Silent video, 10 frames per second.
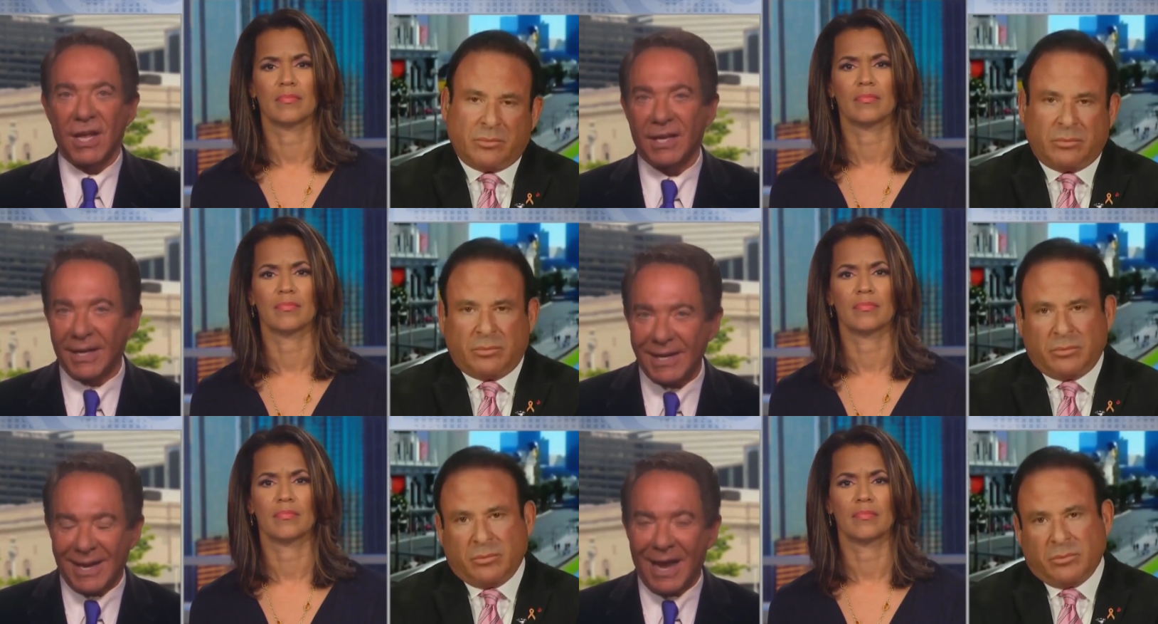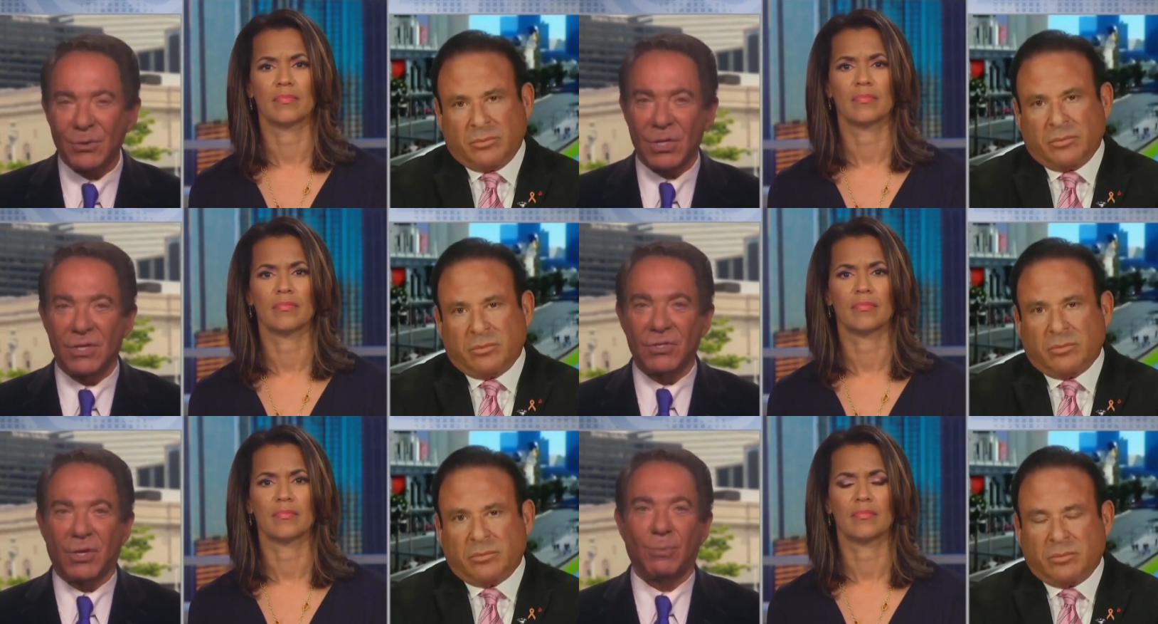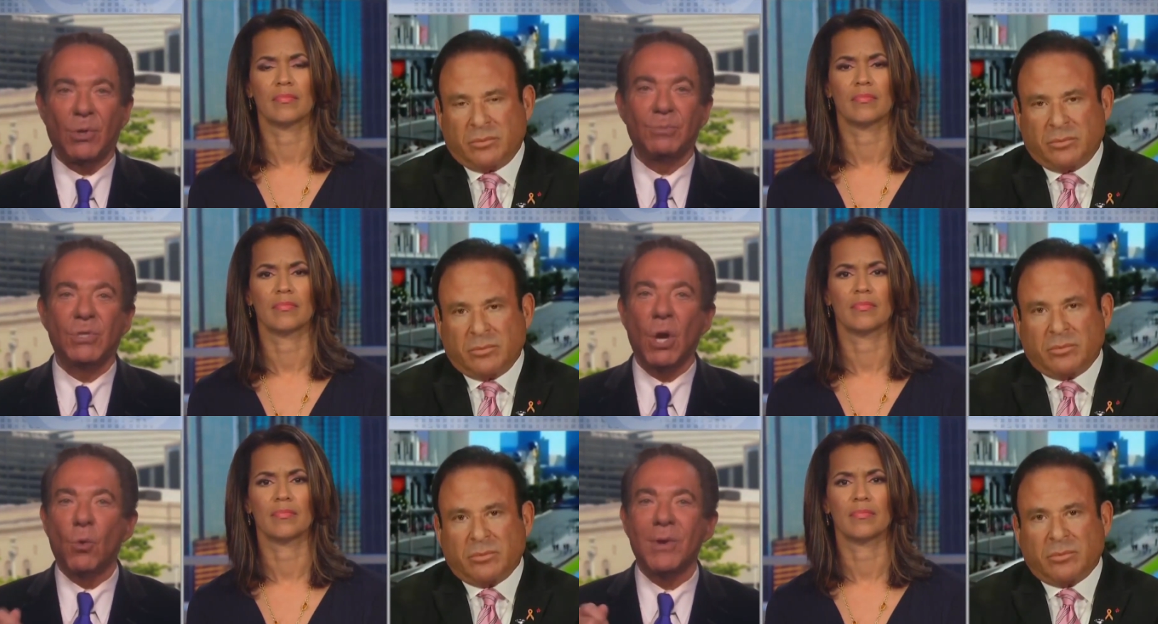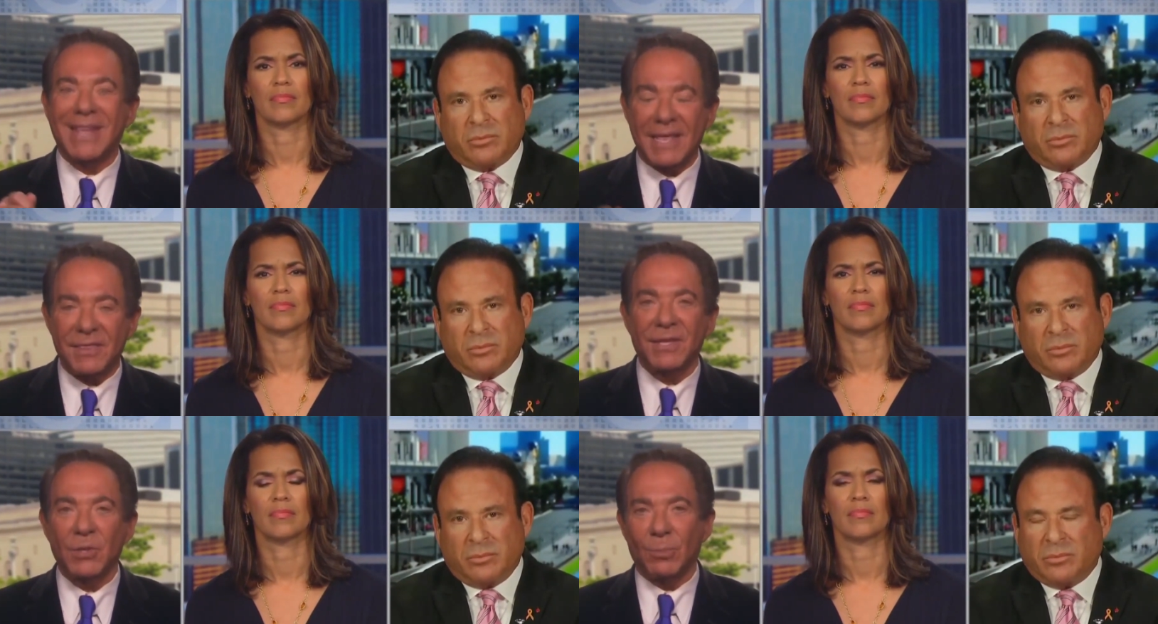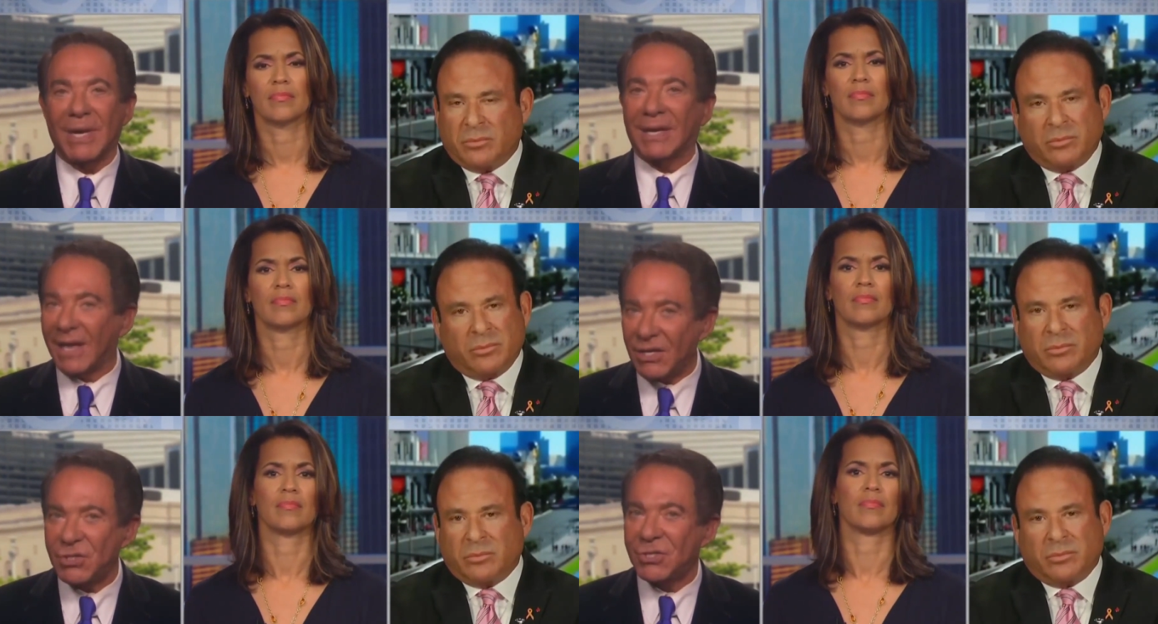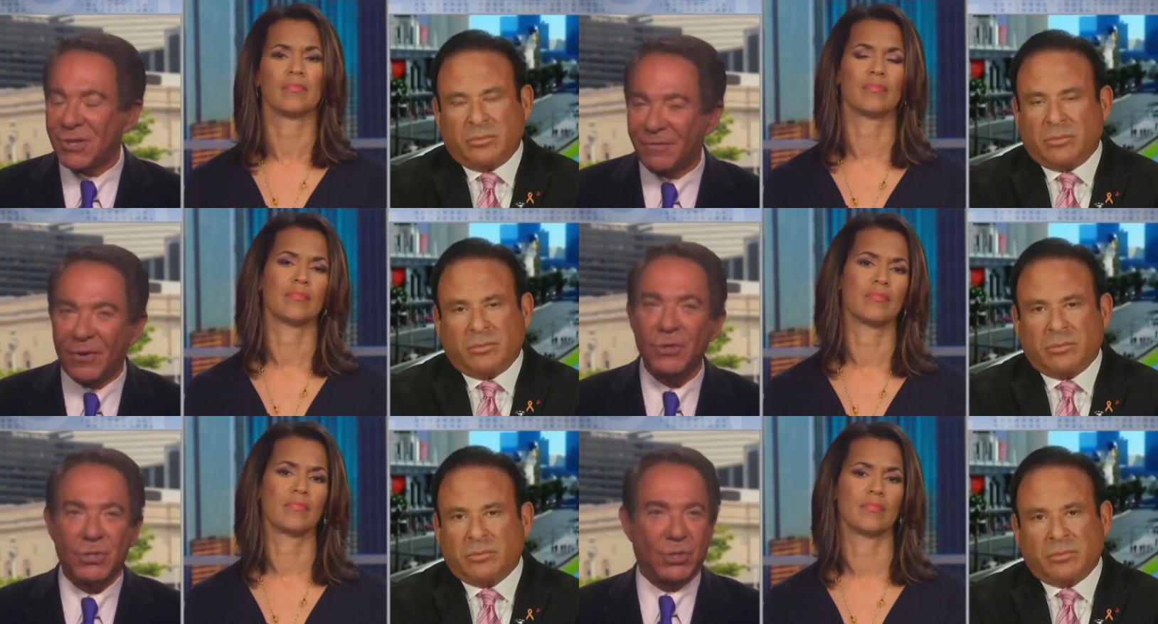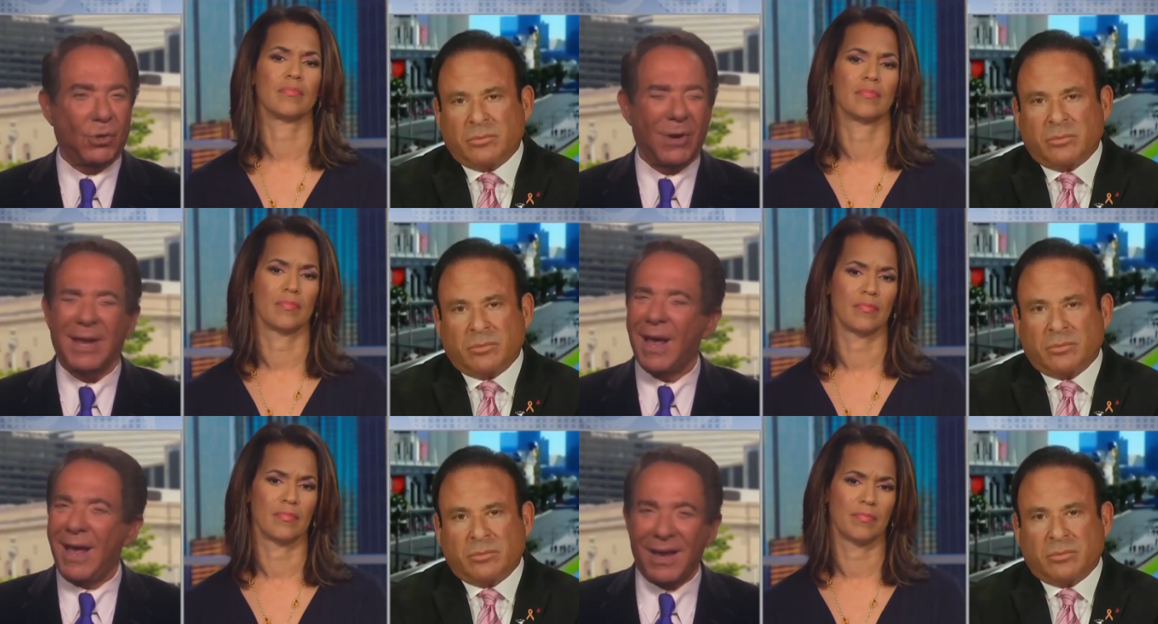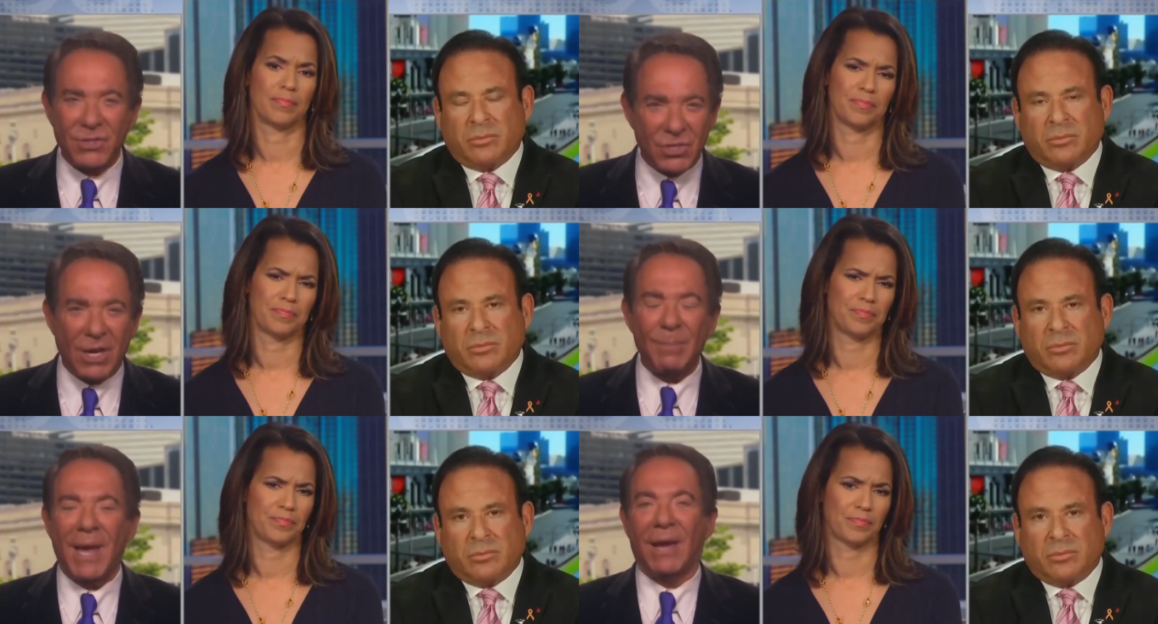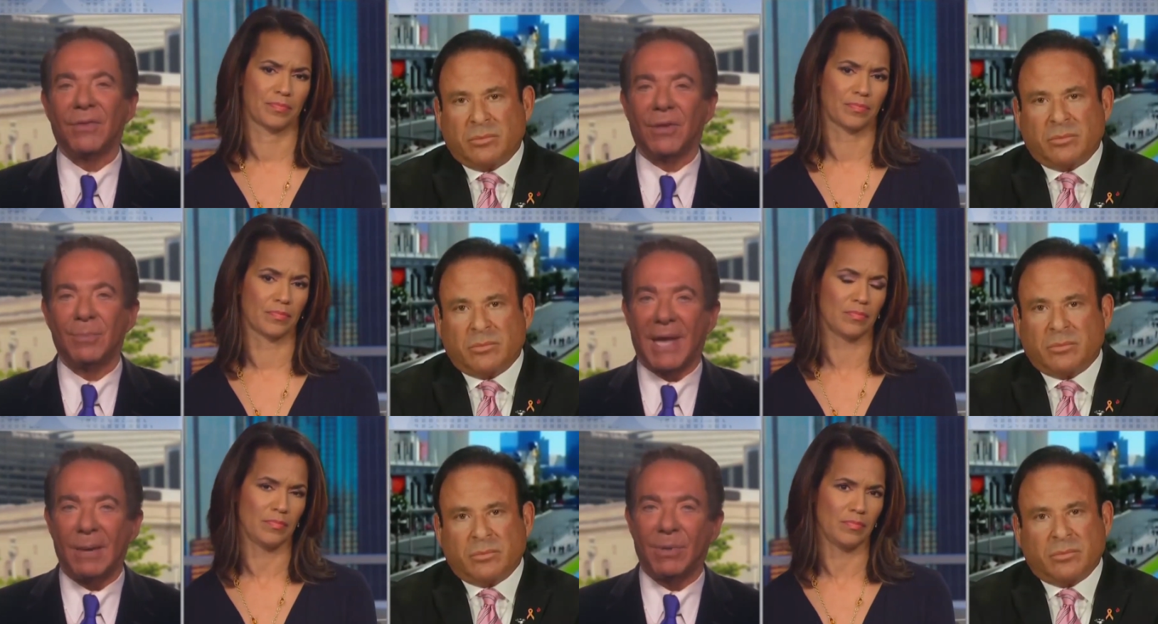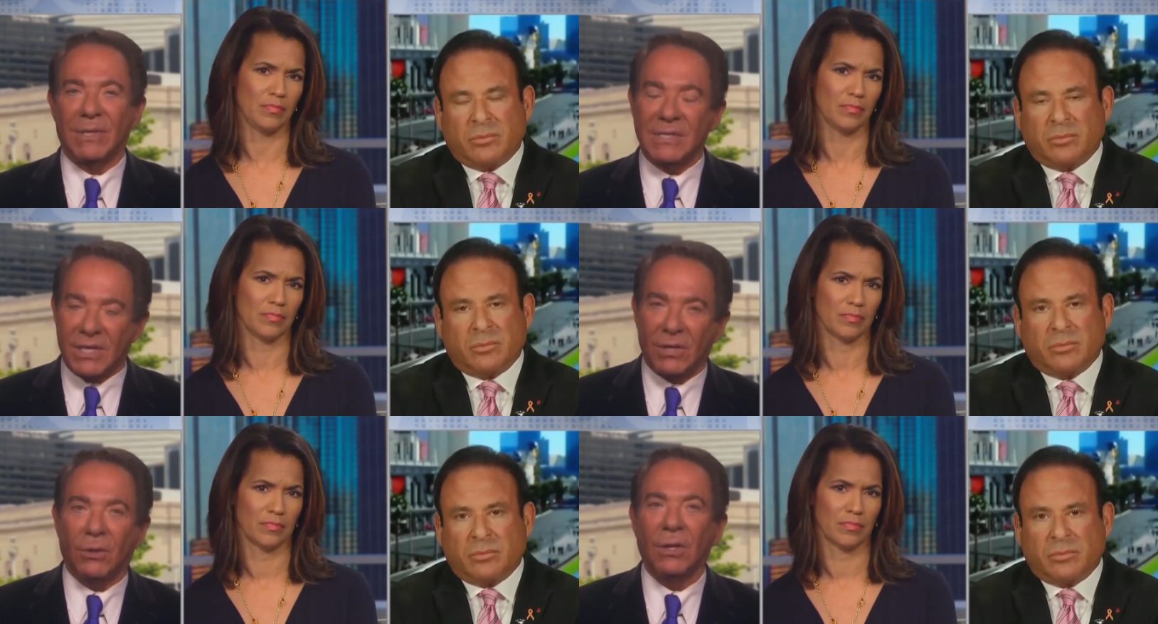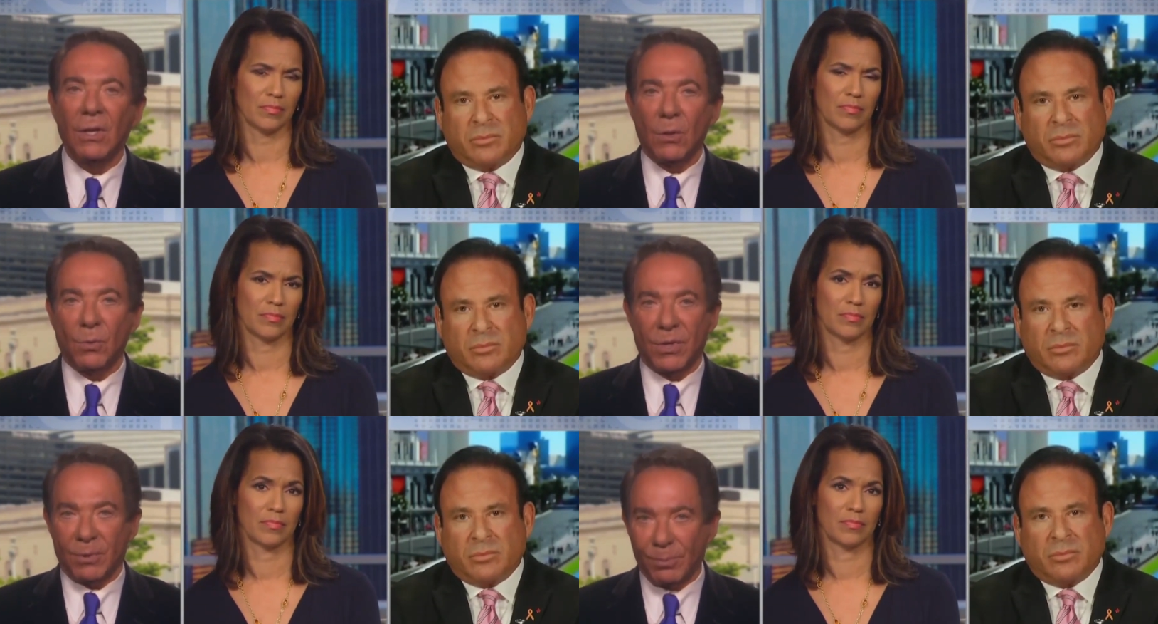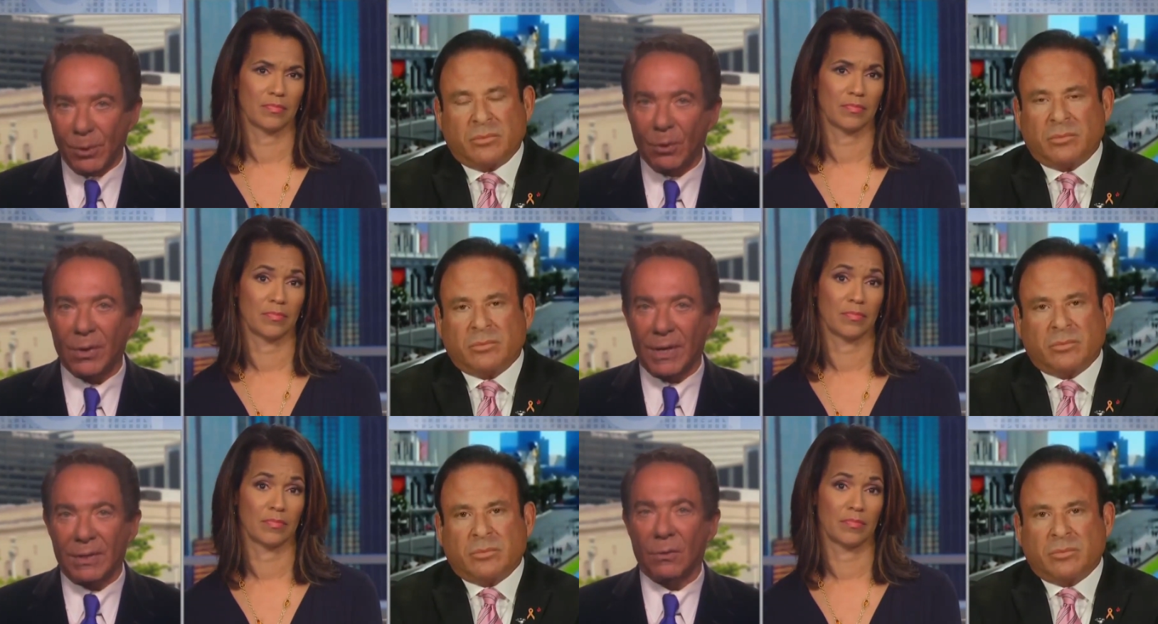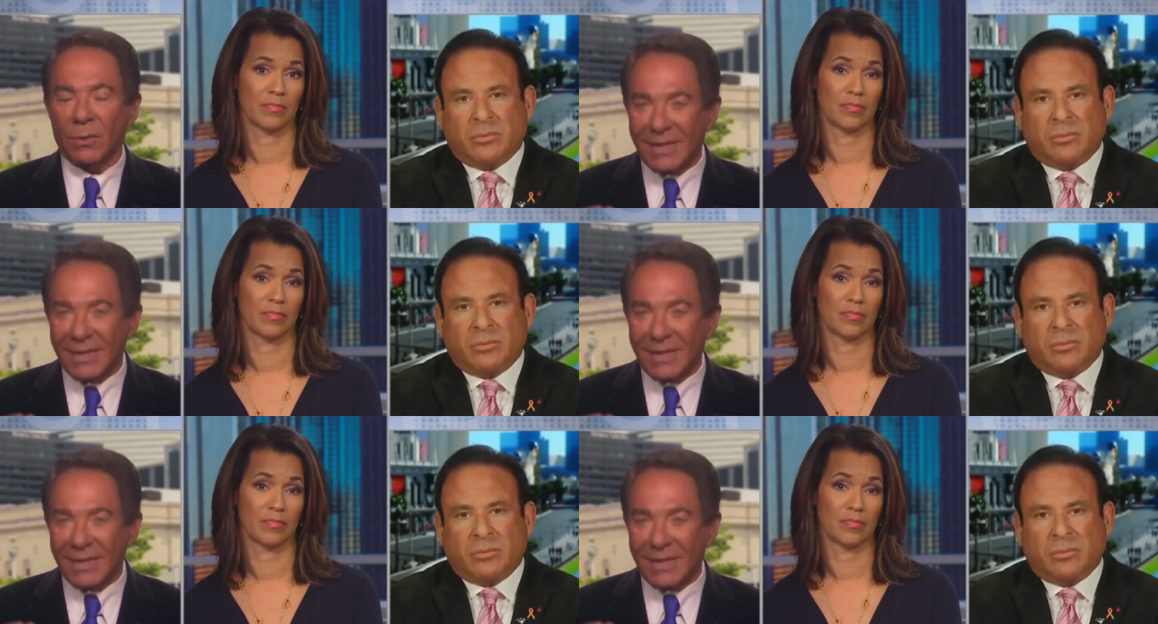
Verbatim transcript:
Speaker 1: getting it out to the suburbs where they think there'll be a less diverse jury, and somehow they'll be able to deal with employing